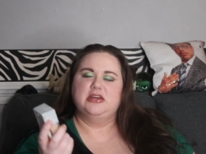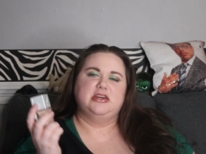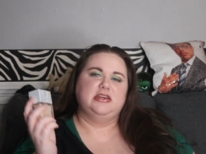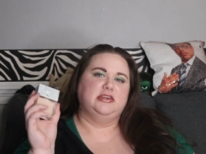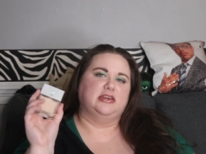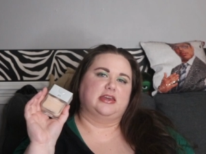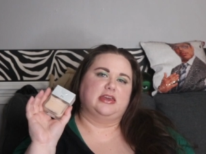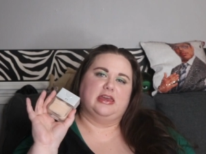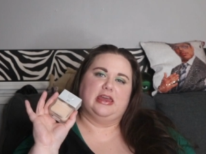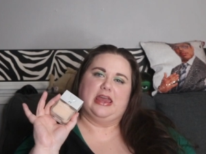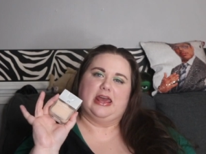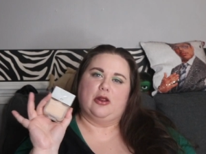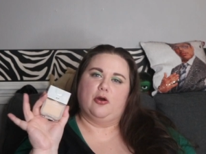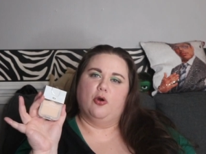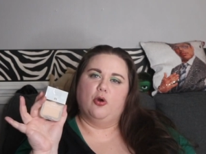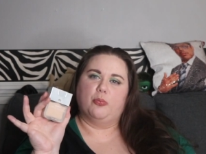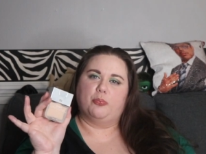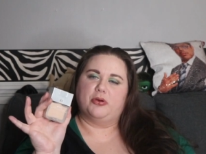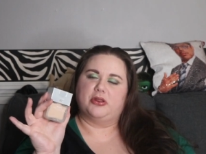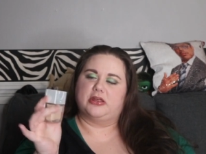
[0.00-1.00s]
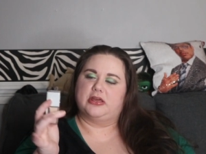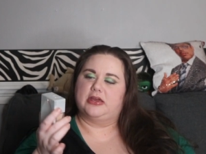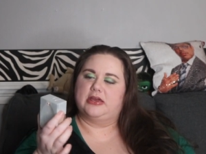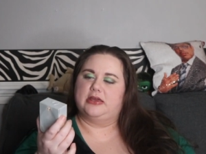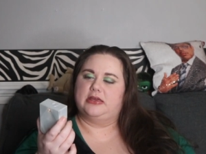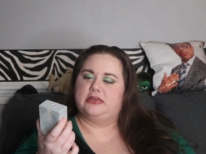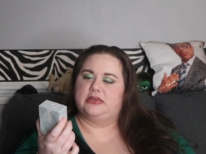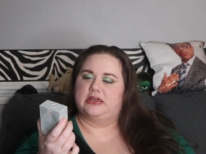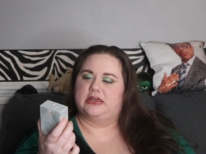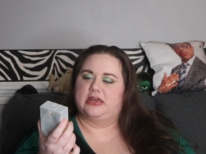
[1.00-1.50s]
You can't open
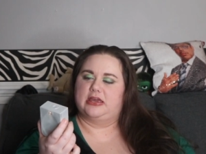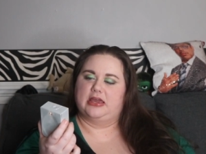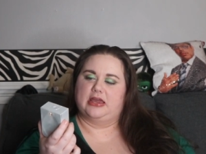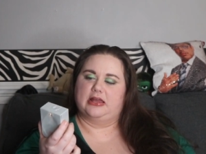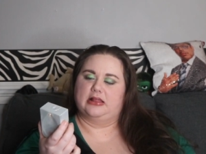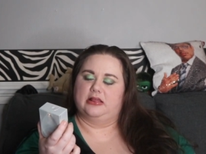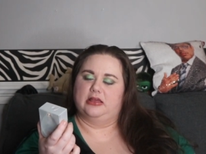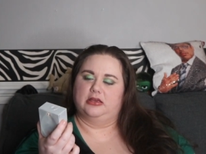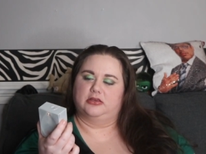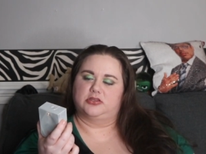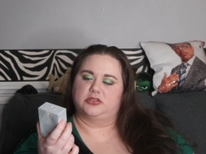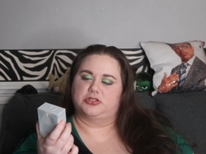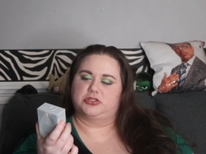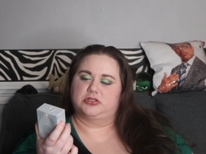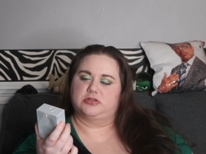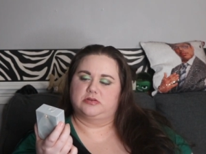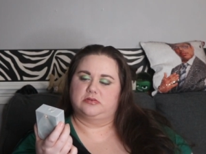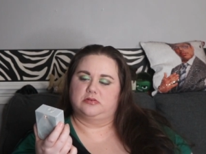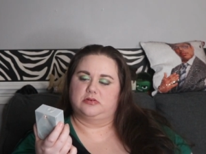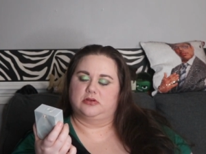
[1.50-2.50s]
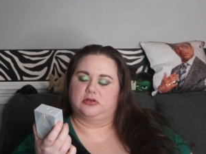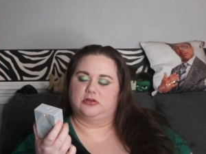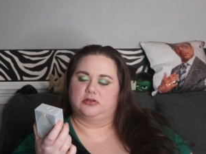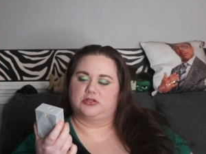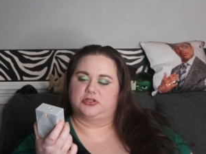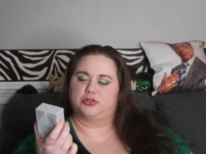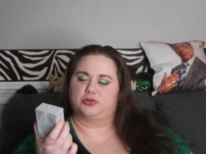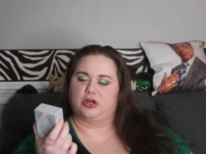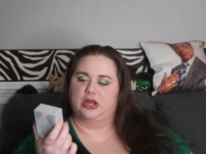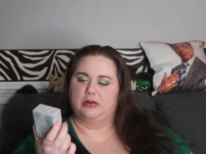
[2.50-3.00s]
it. You can't like
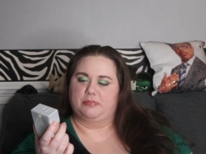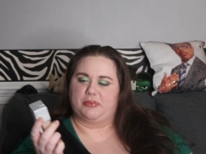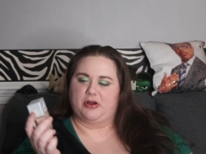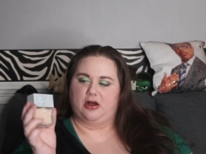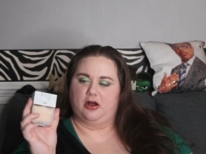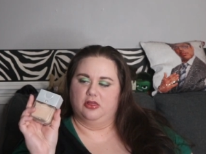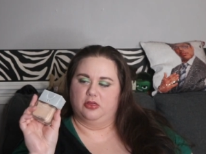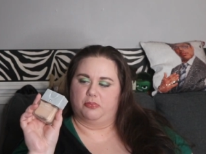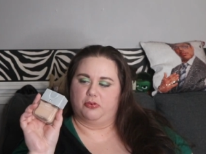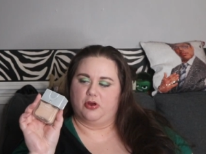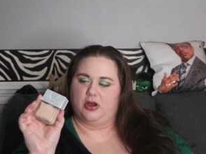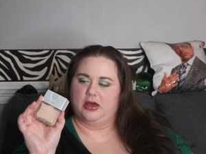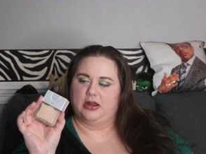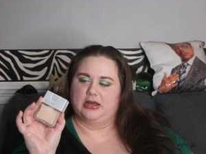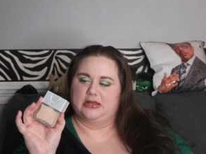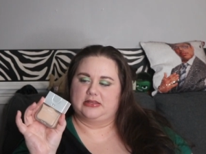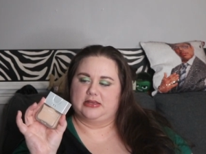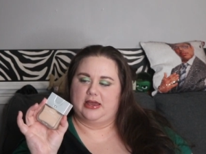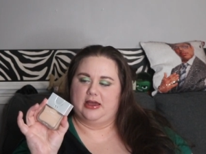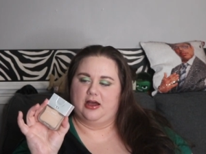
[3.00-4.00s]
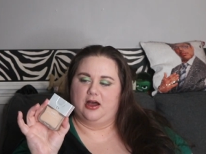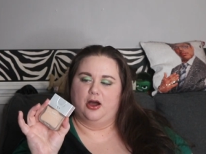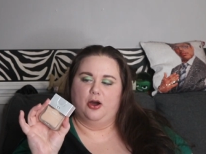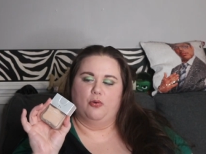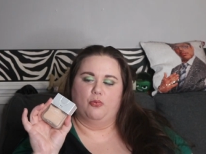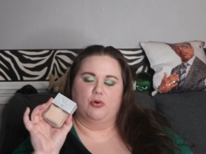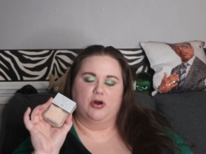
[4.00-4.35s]
scrape all the product out.